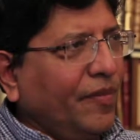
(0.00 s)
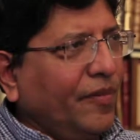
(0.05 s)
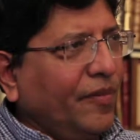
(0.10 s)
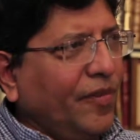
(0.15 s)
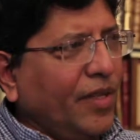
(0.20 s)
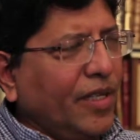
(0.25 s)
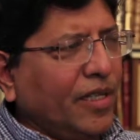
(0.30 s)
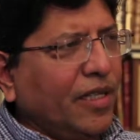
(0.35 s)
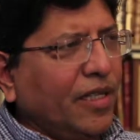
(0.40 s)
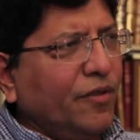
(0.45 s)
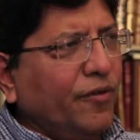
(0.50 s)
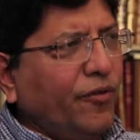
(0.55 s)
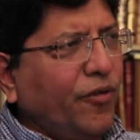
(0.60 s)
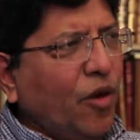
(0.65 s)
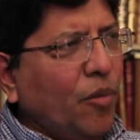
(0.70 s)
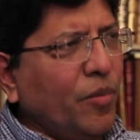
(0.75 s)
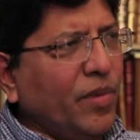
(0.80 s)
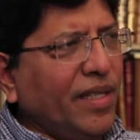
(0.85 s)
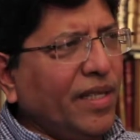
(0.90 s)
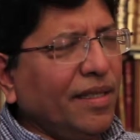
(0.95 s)
We are
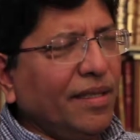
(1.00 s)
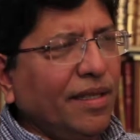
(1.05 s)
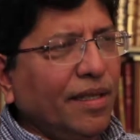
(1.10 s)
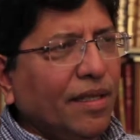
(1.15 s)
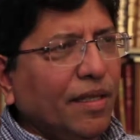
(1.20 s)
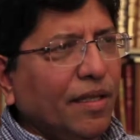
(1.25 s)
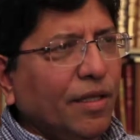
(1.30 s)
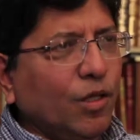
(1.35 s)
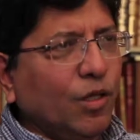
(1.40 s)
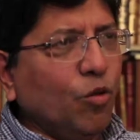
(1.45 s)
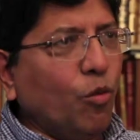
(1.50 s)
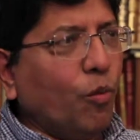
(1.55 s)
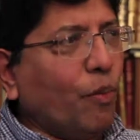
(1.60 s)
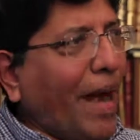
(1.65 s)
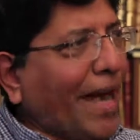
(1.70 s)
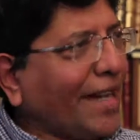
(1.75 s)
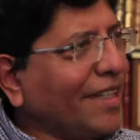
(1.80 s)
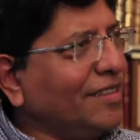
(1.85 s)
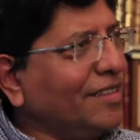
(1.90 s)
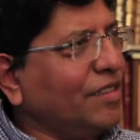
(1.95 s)
conforming to
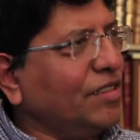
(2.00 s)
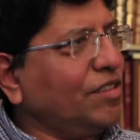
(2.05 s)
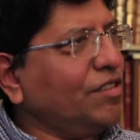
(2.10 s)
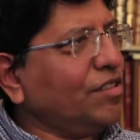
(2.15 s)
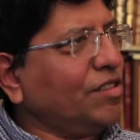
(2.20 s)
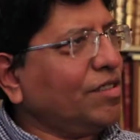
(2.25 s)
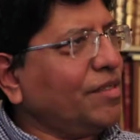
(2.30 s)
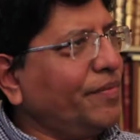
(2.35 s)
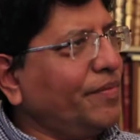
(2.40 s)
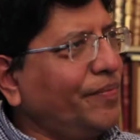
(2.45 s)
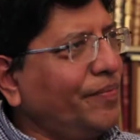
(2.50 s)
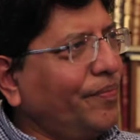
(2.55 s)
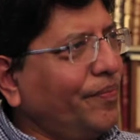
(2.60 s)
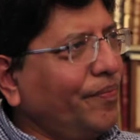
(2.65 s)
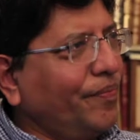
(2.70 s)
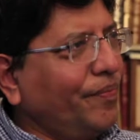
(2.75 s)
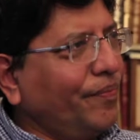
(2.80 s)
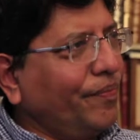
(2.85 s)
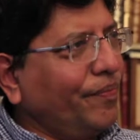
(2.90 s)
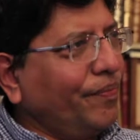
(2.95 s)
patterns.
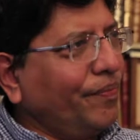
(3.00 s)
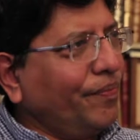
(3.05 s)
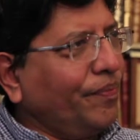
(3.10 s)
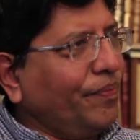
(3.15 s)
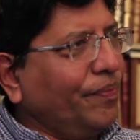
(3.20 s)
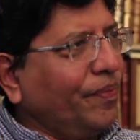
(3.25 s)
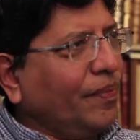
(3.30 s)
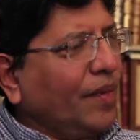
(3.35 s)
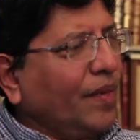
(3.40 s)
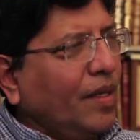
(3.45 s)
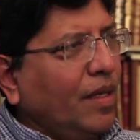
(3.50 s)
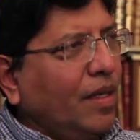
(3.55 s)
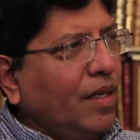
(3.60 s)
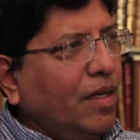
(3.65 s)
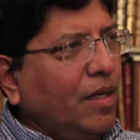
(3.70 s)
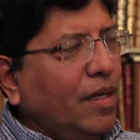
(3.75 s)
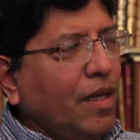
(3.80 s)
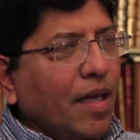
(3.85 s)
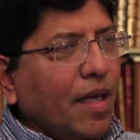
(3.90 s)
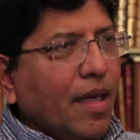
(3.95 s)

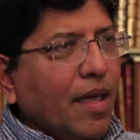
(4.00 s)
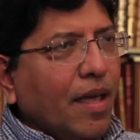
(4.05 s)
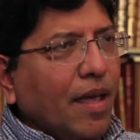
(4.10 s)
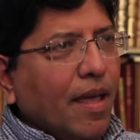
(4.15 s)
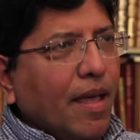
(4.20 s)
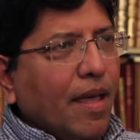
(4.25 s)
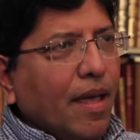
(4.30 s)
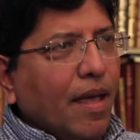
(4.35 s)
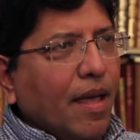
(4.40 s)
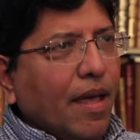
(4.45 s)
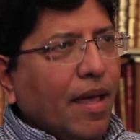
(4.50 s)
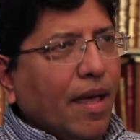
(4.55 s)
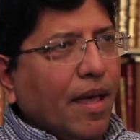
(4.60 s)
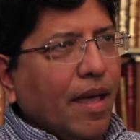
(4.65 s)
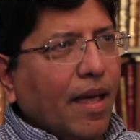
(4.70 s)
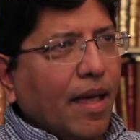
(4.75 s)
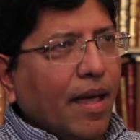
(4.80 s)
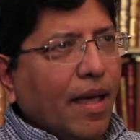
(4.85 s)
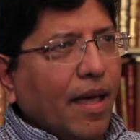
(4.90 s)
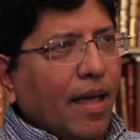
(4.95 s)

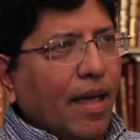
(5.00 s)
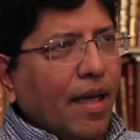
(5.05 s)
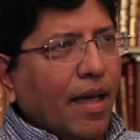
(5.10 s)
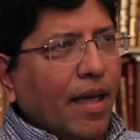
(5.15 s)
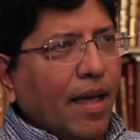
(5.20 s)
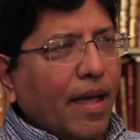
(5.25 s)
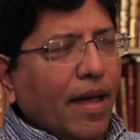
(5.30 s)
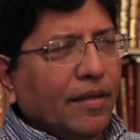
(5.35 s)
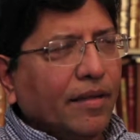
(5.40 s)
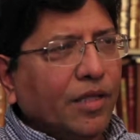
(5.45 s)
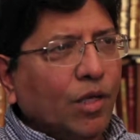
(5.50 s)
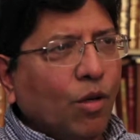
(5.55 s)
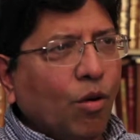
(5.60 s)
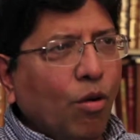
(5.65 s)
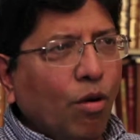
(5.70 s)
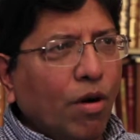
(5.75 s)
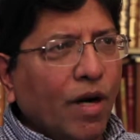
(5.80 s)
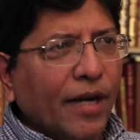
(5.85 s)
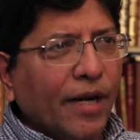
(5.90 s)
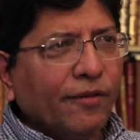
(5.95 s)
And the
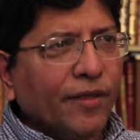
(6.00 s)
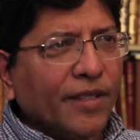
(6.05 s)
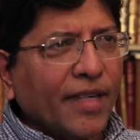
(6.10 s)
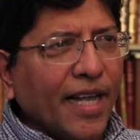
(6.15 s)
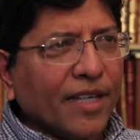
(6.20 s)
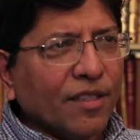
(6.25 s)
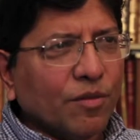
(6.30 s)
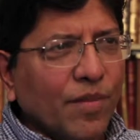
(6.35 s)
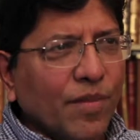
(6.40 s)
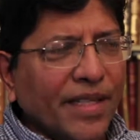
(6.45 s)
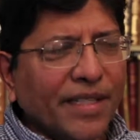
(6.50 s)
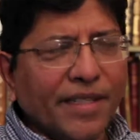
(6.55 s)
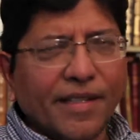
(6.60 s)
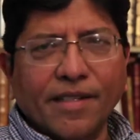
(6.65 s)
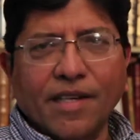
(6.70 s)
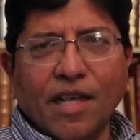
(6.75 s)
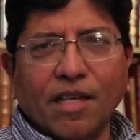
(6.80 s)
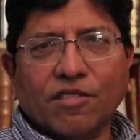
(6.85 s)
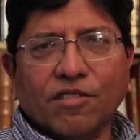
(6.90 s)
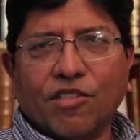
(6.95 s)
whole advertisement
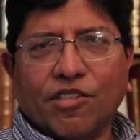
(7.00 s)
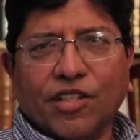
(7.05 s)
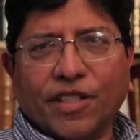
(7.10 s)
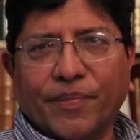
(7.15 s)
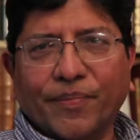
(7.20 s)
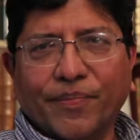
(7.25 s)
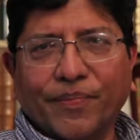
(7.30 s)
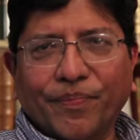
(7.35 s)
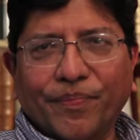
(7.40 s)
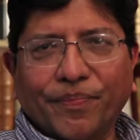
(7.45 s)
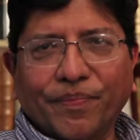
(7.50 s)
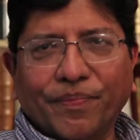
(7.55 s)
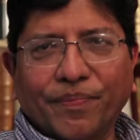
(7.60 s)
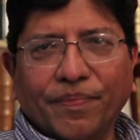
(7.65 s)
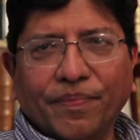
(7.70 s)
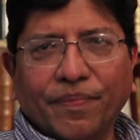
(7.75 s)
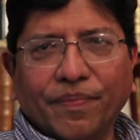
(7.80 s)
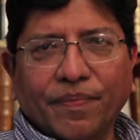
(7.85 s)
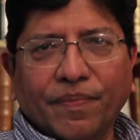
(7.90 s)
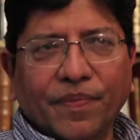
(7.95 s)
industry,
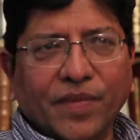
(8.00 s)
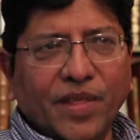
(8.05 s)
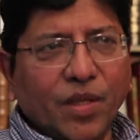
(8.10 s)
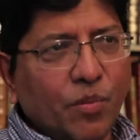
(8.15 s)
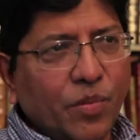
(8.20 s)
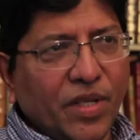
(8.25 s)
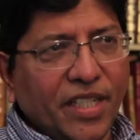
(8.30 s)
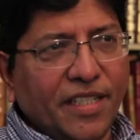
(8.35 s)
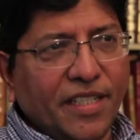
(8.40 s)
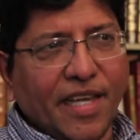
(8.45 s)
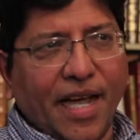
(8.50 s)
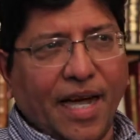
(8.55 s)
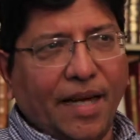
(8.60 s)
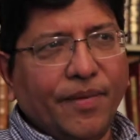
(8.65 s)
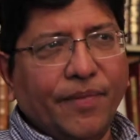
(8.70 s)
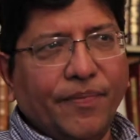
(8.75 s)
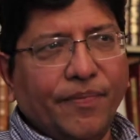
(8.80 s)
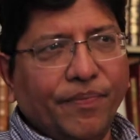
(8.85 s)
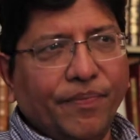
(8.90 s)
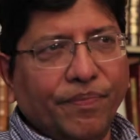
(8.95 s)
the media,
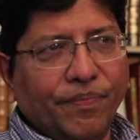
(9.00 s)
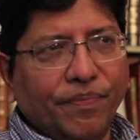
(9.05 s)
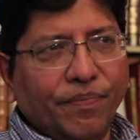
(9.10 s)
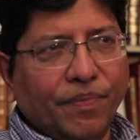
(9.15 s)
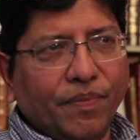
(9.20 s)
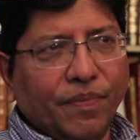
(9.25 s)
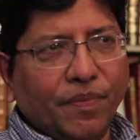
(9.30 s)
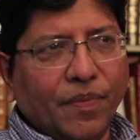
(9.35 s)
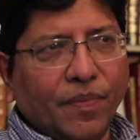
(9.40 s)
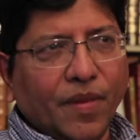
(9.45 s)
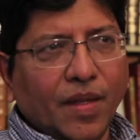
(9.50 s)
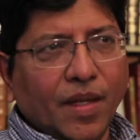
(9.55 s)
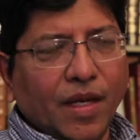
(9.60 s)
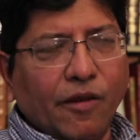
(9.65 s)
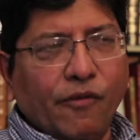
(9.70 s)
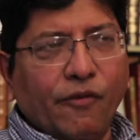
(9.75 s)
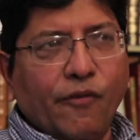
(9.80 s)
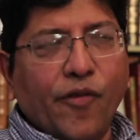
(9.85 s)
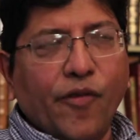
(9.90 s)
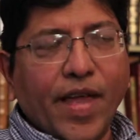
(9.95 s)

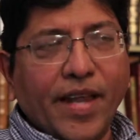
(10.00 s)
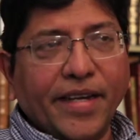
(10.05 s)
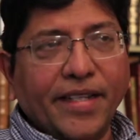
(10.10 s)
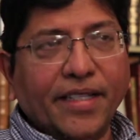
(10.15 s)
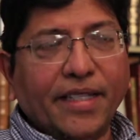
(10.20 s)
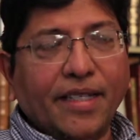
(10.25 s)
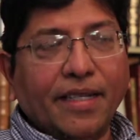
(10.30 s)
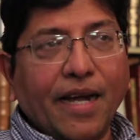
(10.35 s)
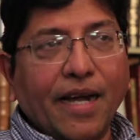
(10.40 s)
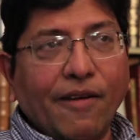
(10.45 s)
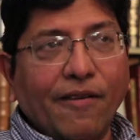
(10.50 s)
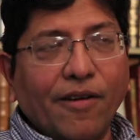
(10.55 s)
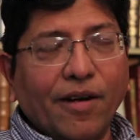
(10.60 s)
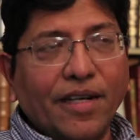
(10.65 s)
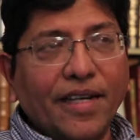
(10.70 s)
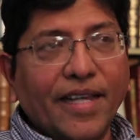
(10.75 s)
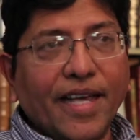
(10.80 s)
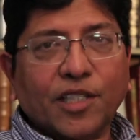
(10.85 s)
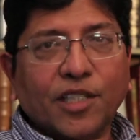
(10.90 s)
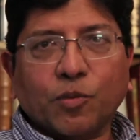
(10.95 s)
are very
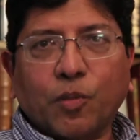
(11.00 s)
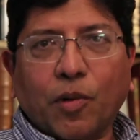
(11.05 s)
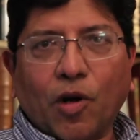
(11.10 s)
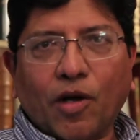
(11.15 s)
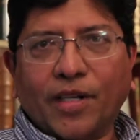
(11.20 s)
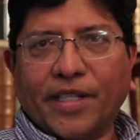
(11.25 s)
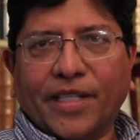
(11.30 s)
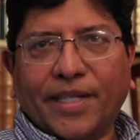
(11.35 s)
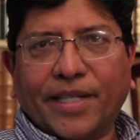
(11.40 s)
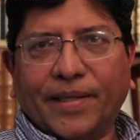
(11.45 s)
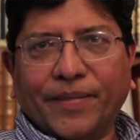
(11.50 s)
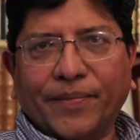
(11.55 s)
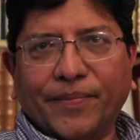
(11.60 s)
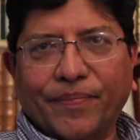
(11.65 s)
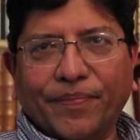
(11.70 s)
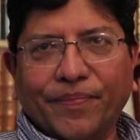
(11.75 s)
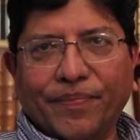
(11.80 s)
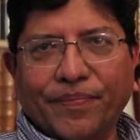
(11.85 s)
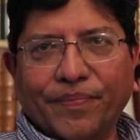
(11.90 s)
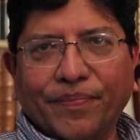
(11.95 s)
cleverly exploiting
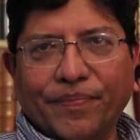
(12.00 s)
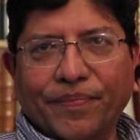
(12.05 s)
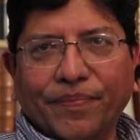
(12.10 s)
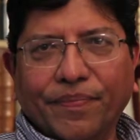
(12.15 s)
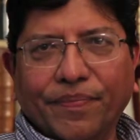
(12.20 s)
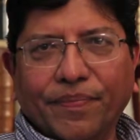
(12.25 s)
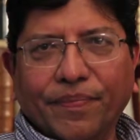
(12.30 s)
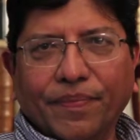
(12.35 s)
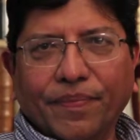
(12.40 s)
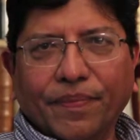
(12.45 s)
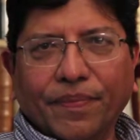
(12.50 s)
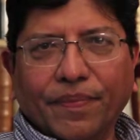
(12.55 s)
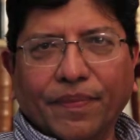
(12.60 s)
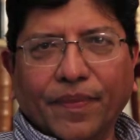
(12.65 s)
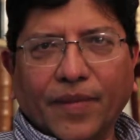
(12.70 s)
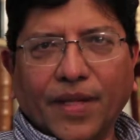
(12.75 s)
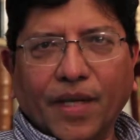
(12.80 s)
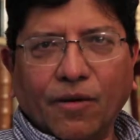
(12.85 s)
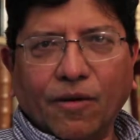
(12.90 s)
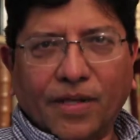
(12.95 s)
our